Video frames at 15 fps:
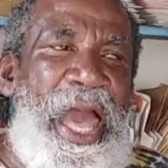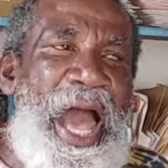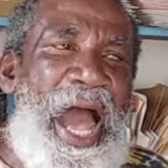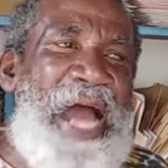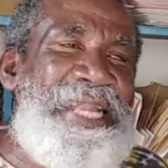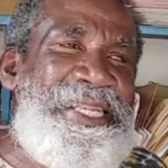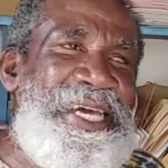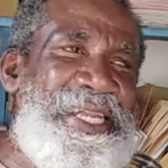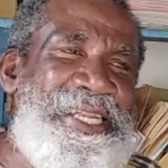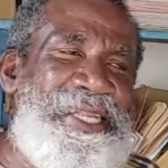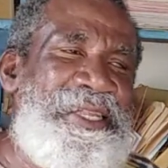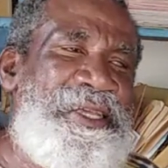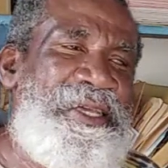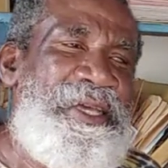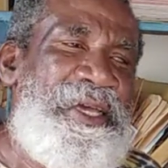And then
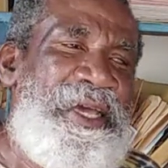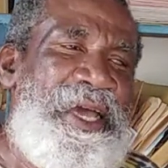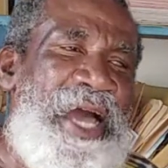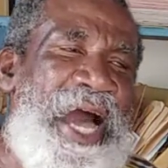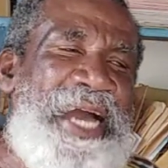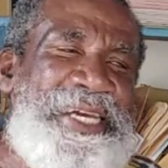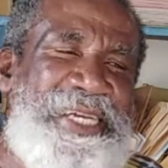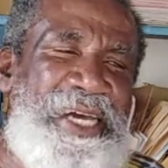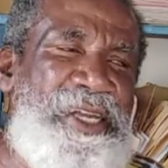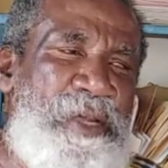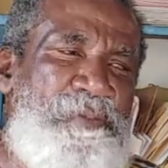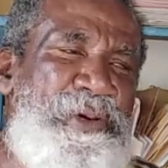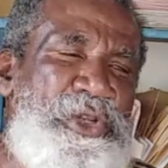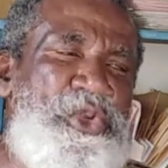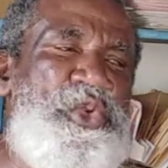I cannot
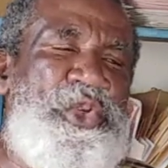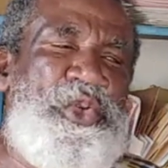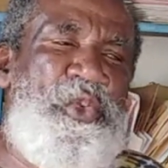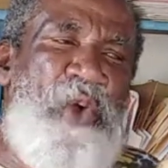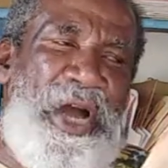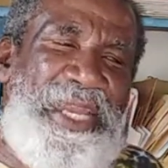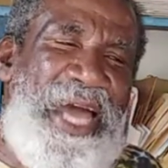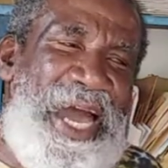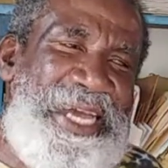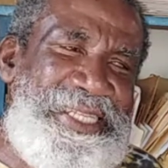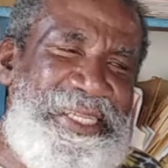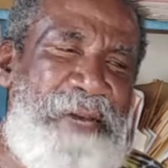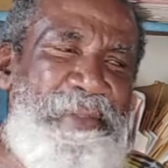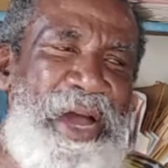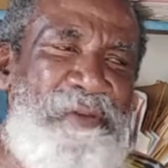produce one
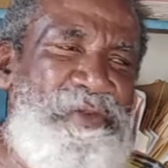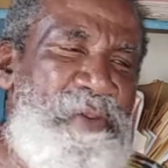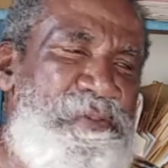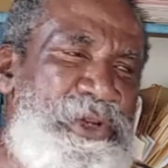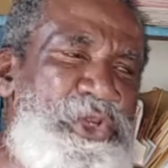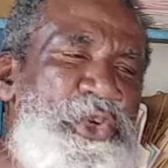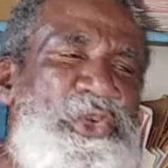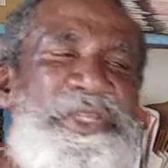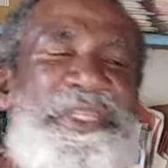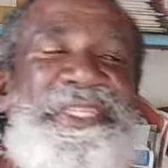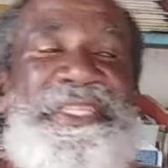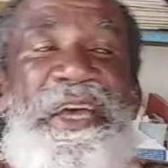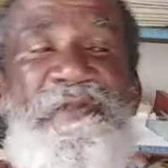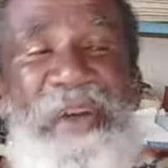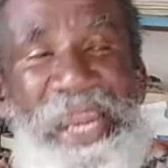item. I have to produce
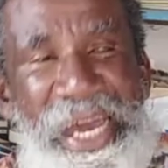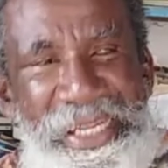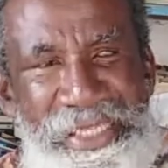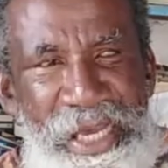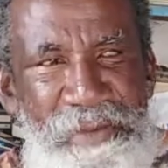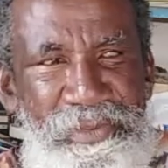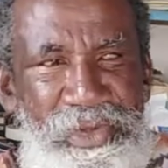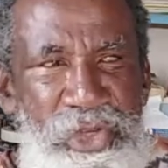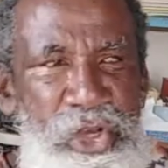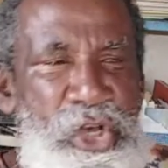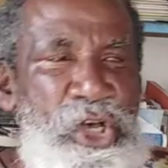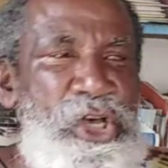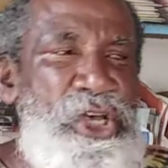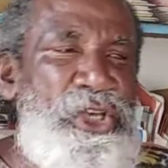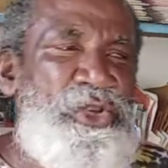several items.
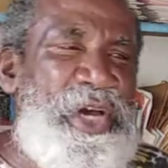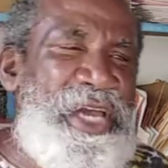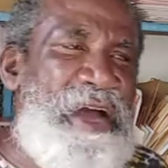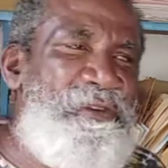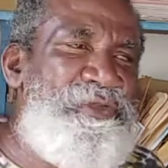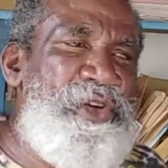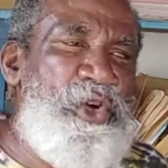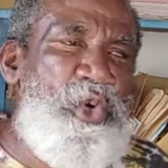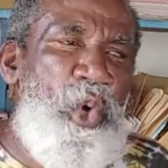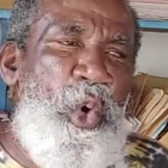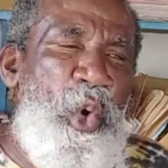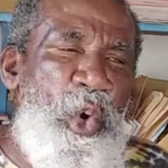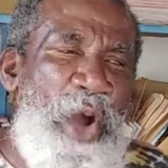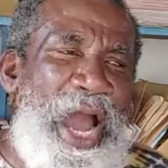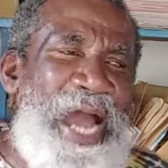So I have to
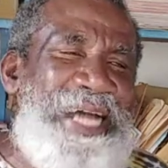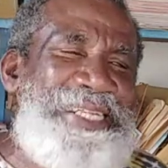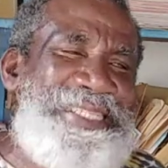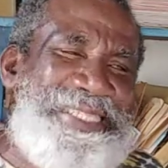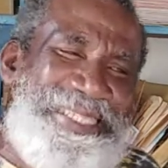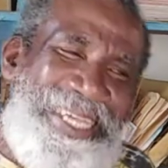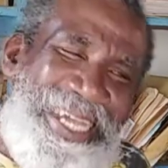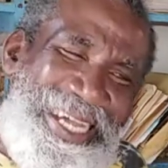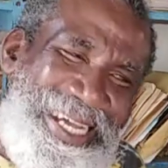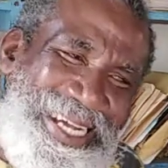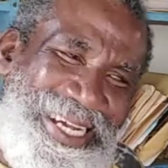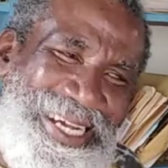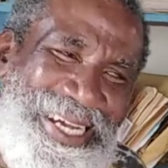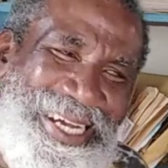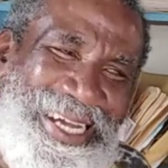go and
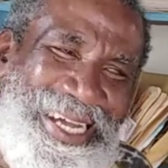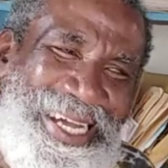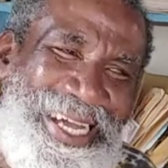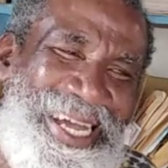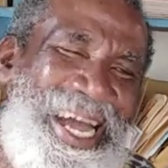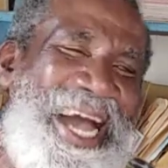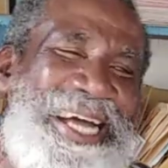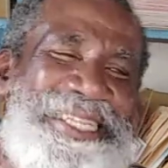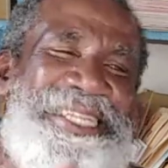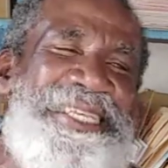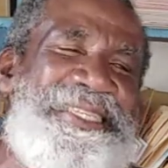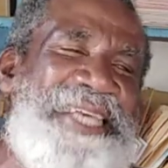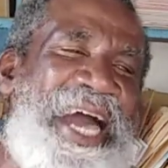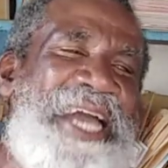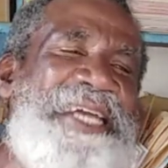think and
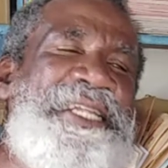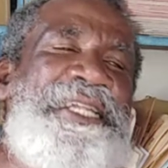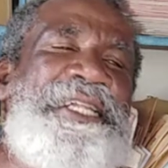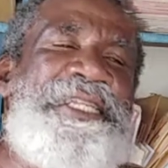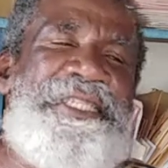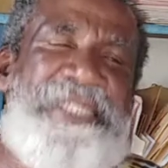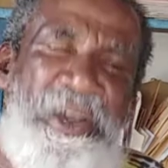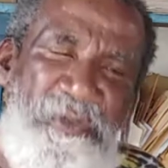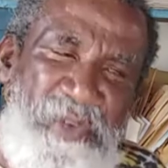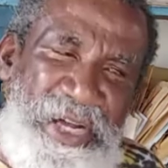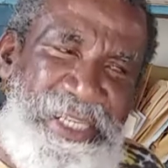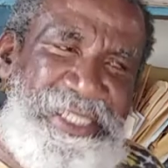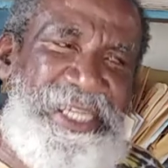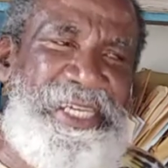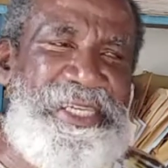design
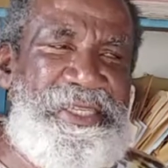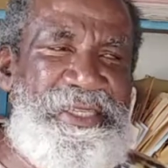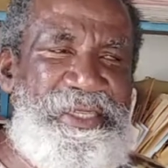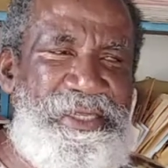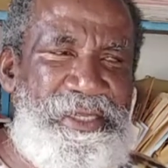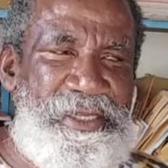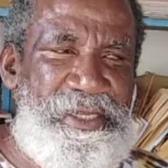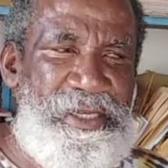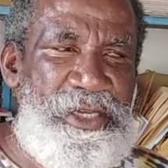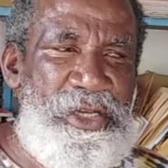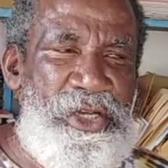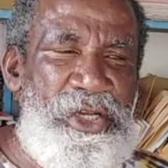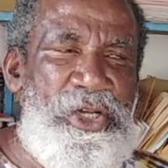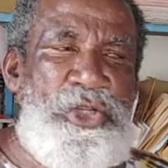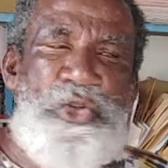different things
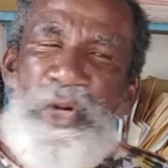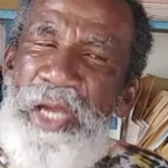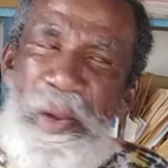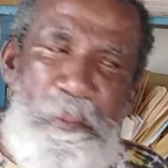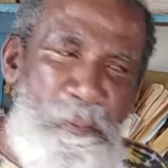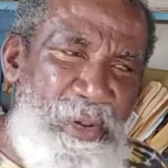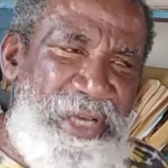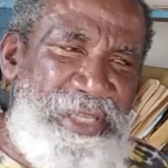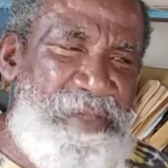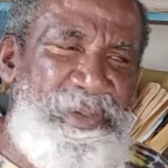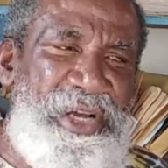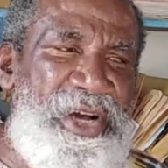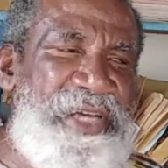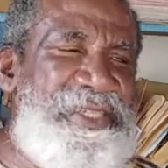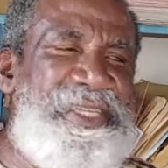to impress,
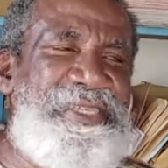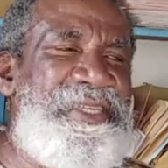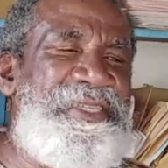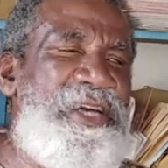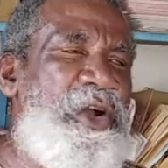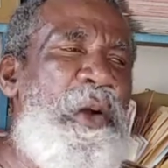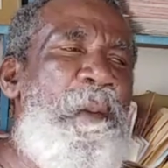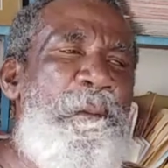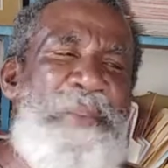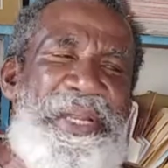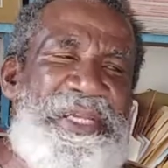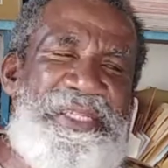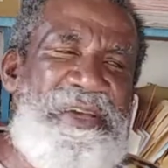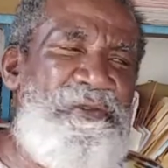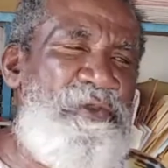because this is a
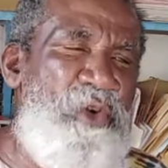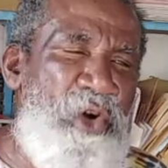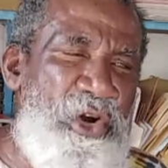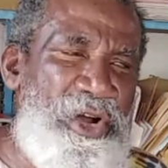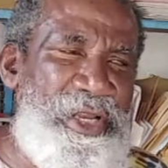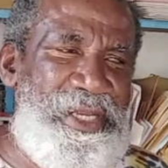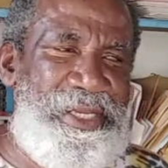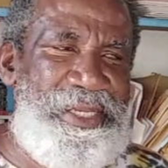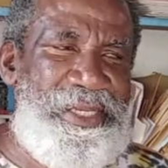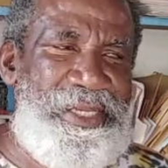competitive world.